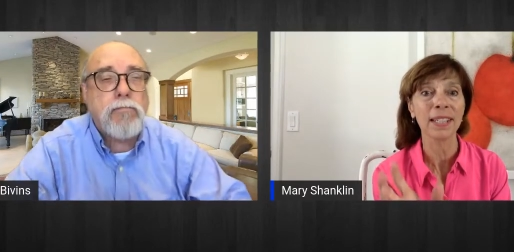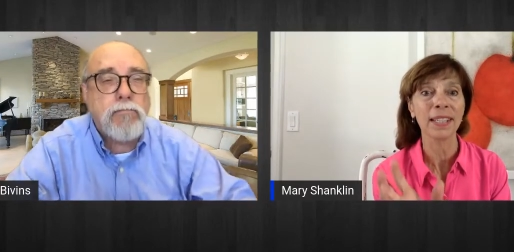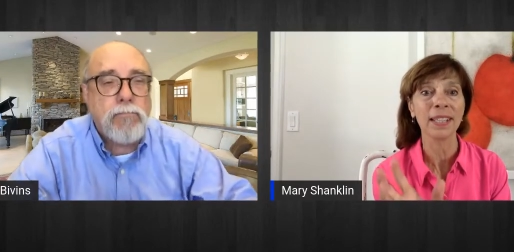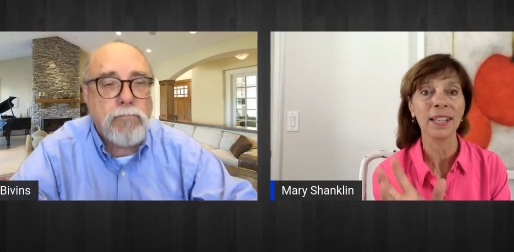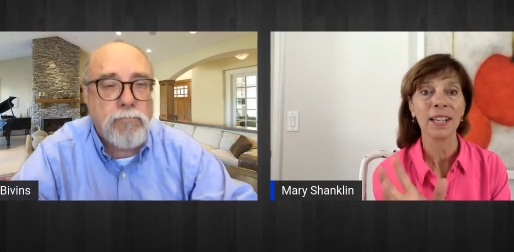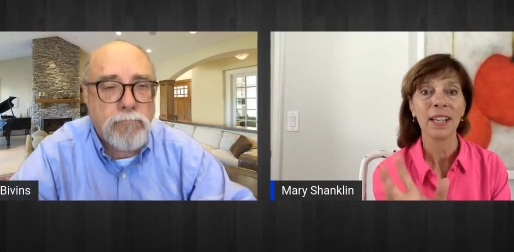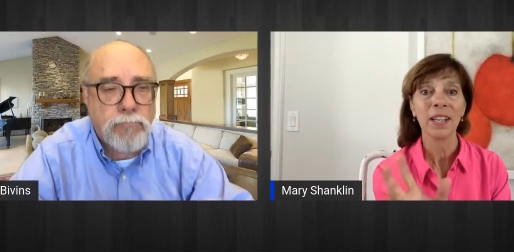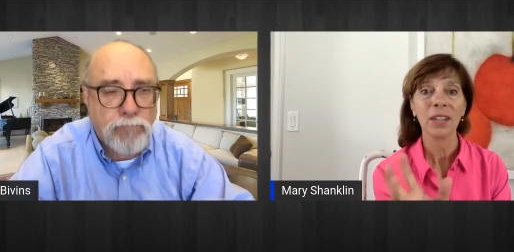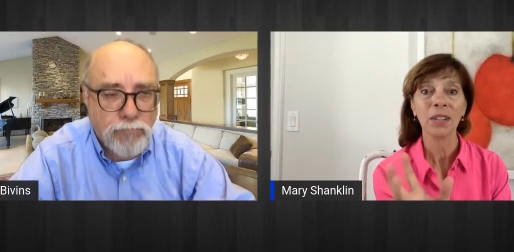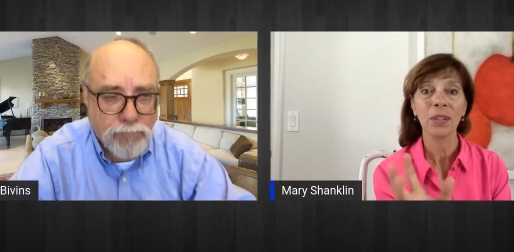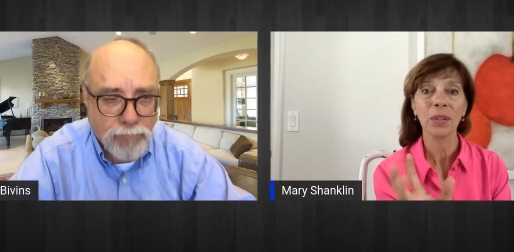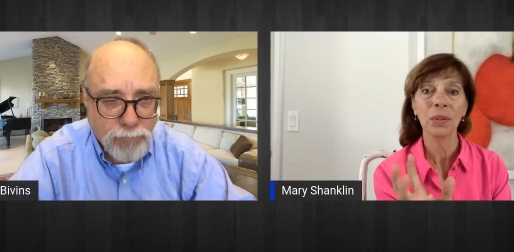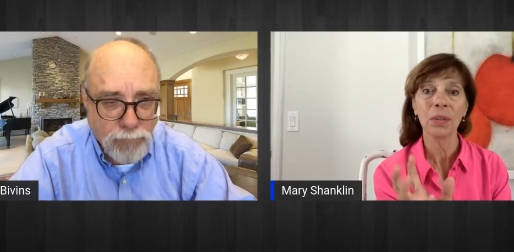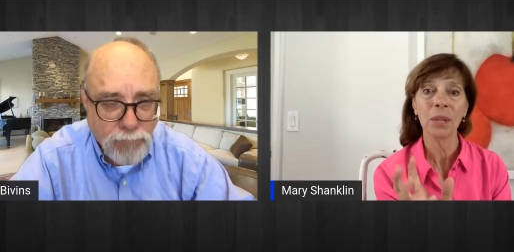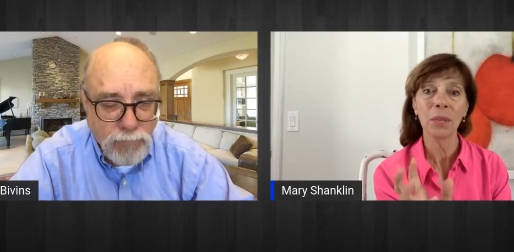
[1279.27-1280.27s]
Speaker 1: And, you know,
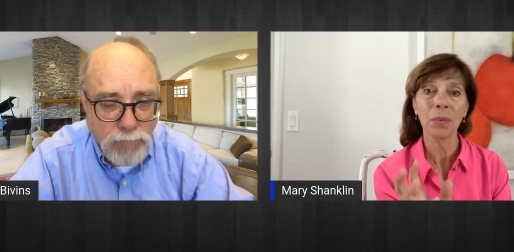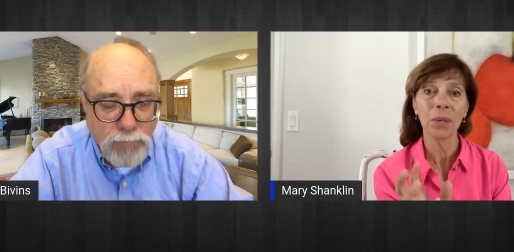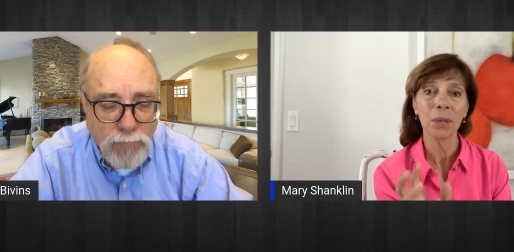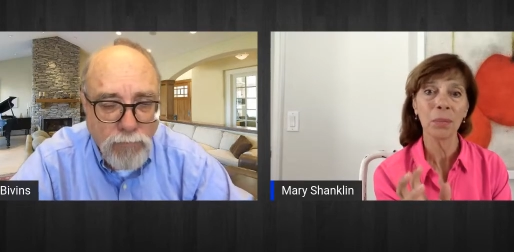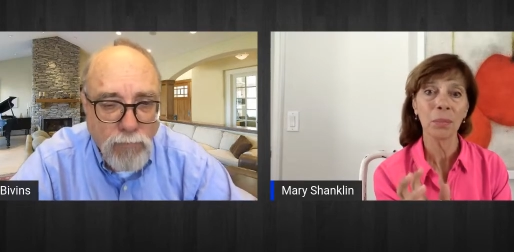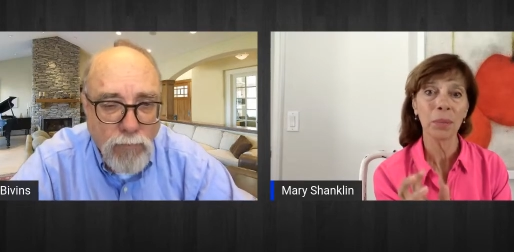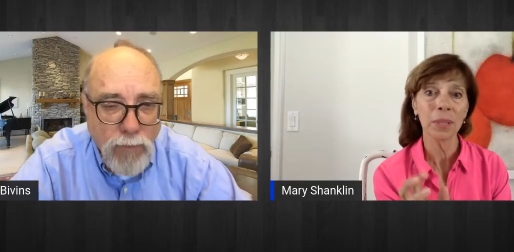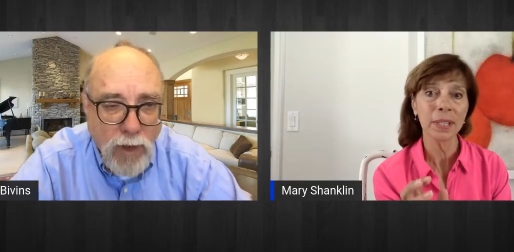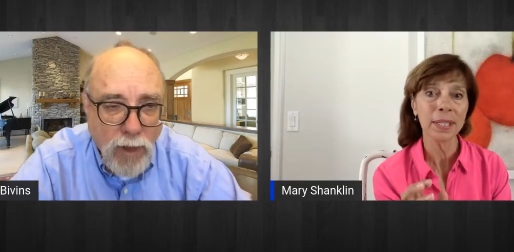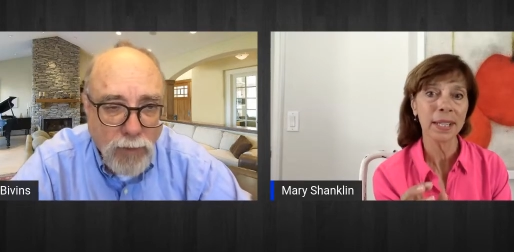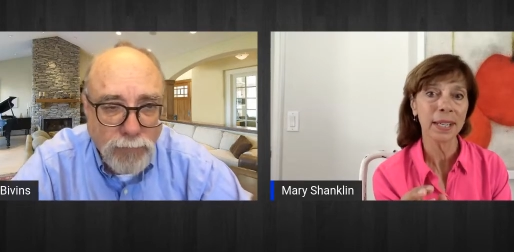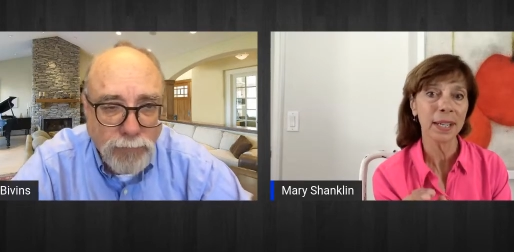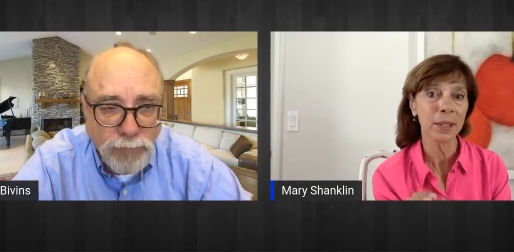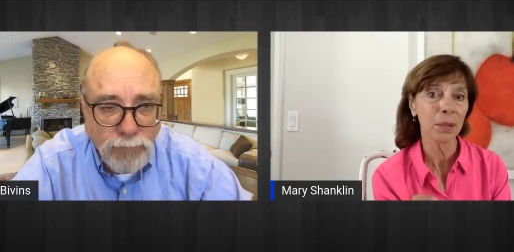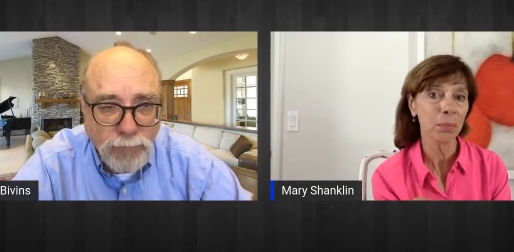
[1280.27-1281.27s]
they want to bring
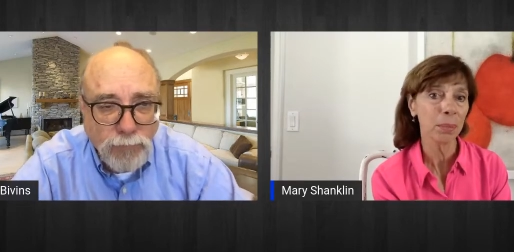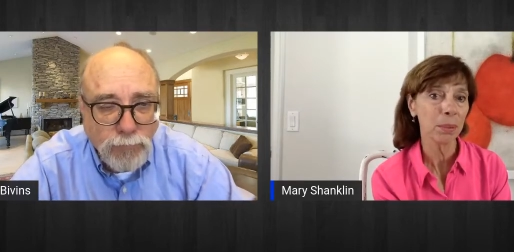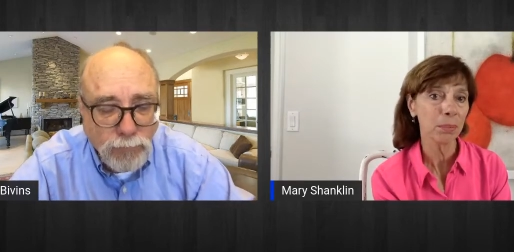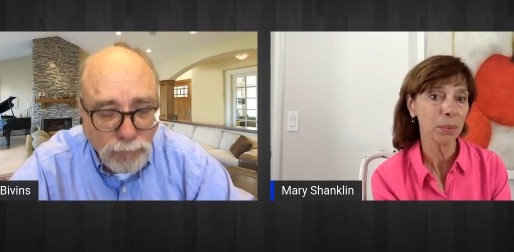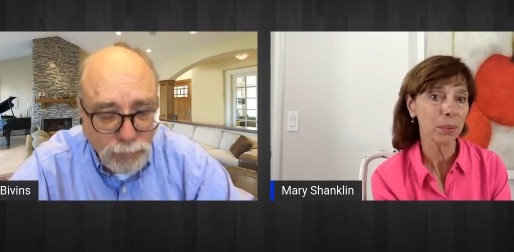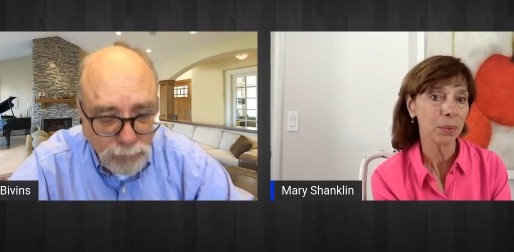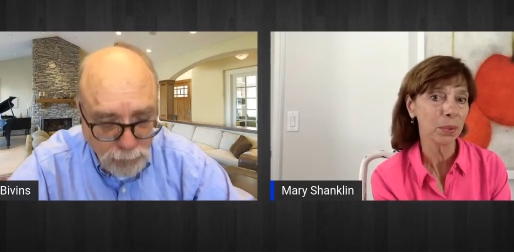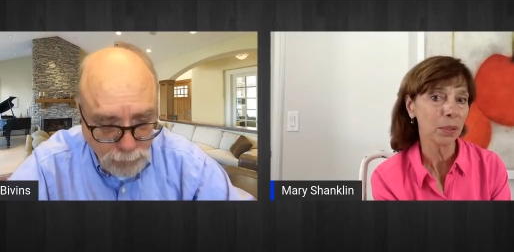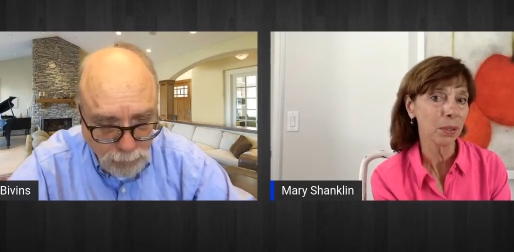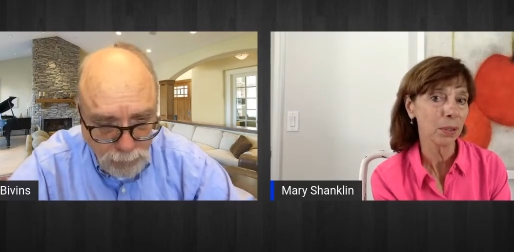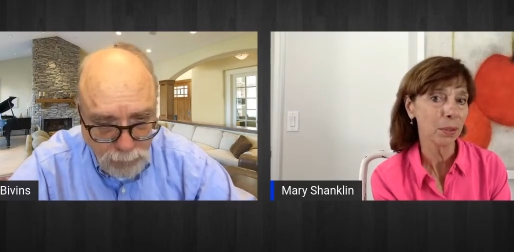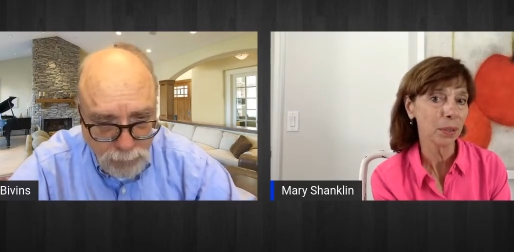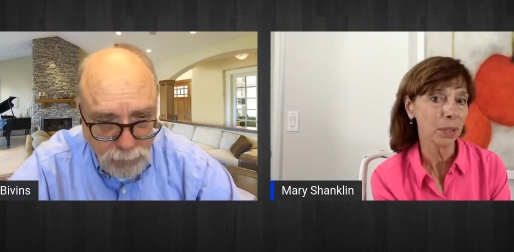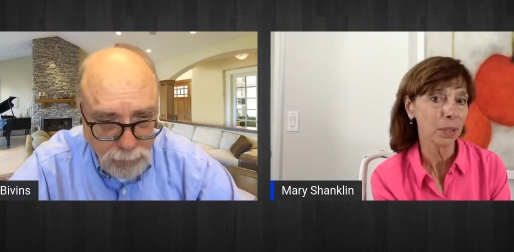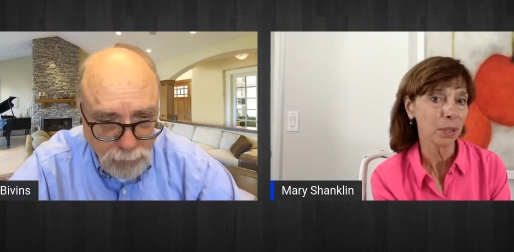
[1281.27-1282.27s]
together people, you know,
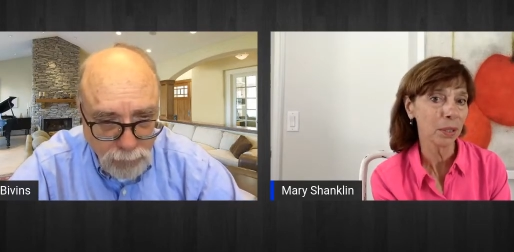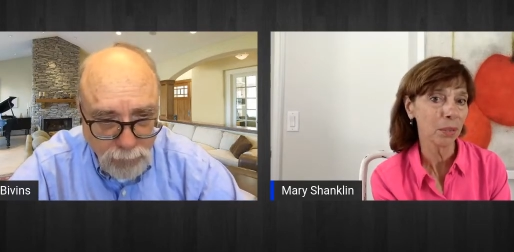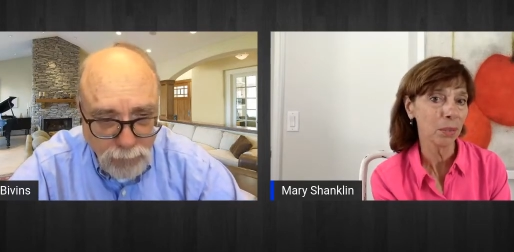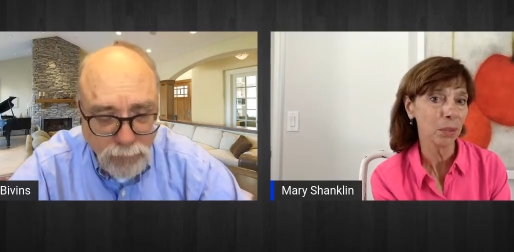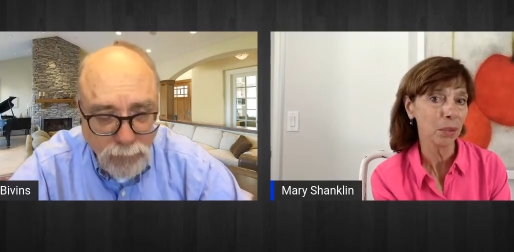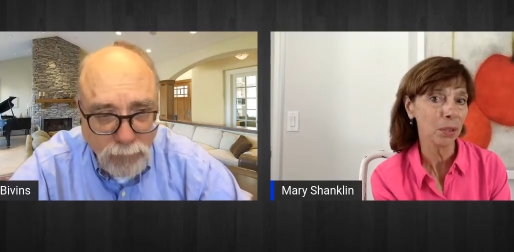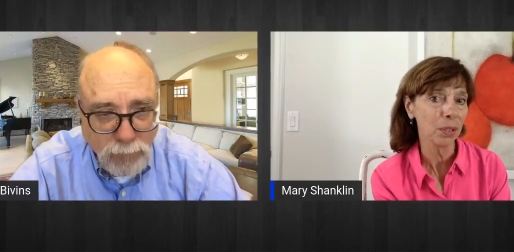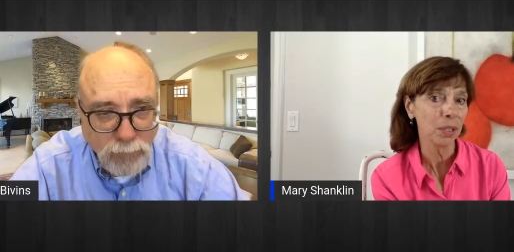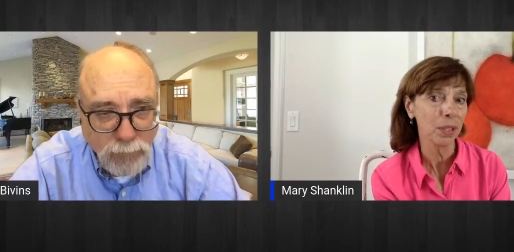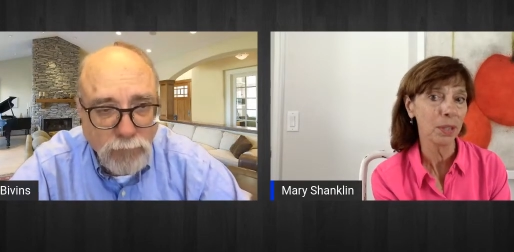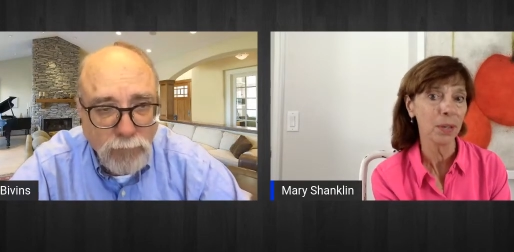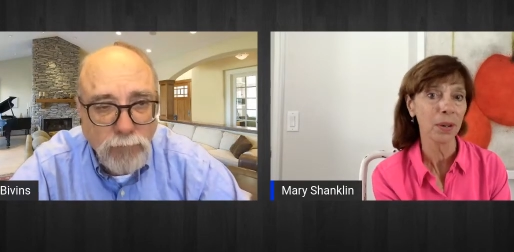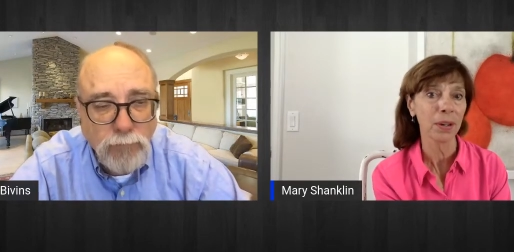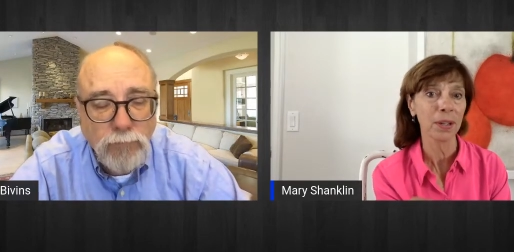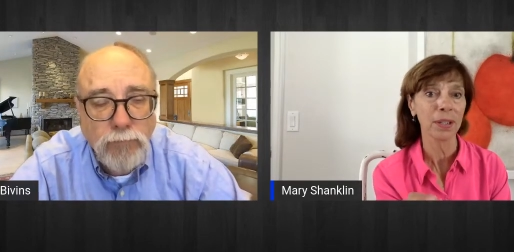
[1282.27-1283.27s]
at the community
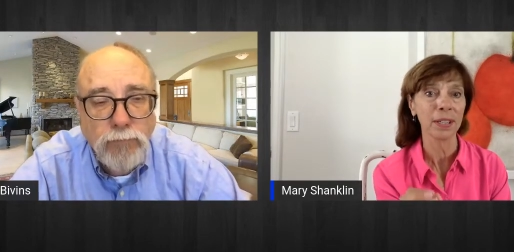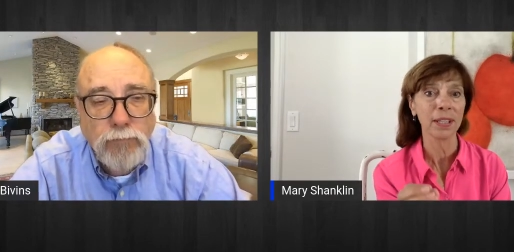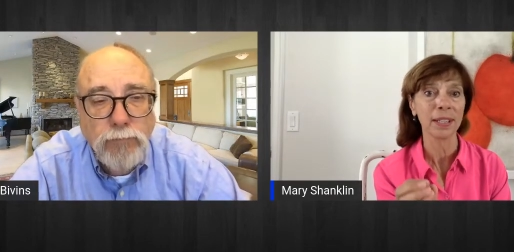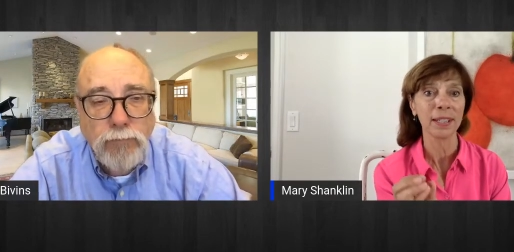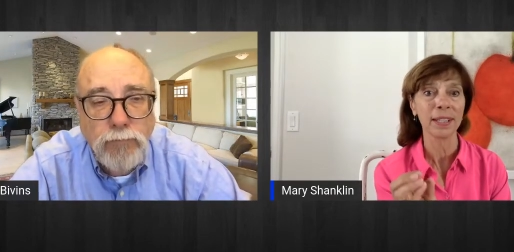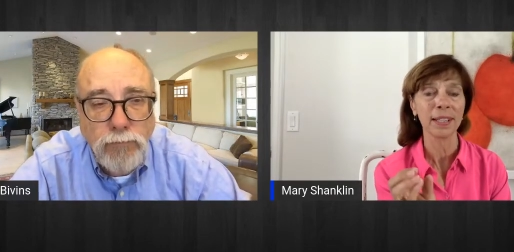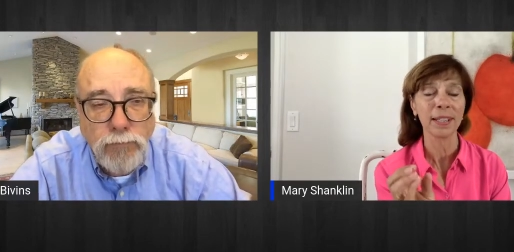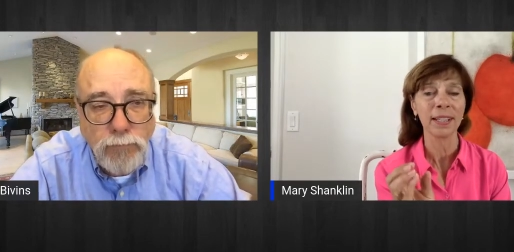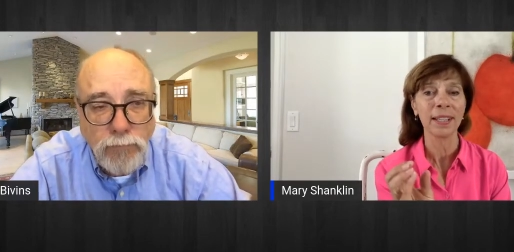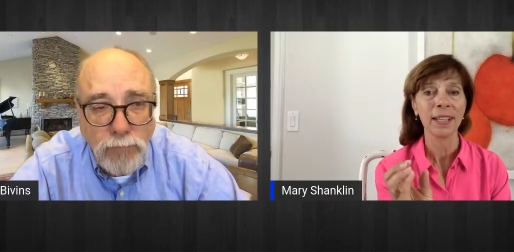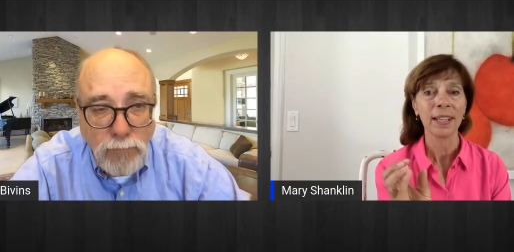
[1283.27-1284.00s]
garden and,